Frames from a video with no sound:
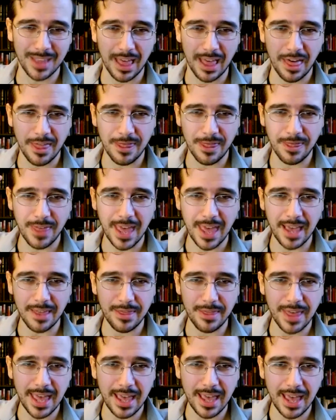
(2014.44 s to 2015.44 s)

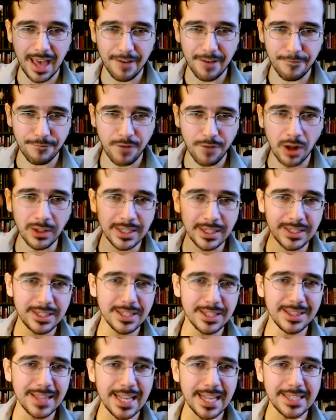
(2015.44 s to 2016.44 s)
they have fallen
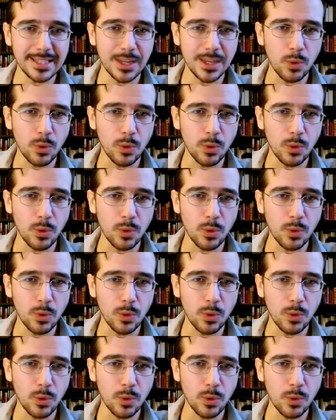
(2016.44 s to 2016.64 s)
to less than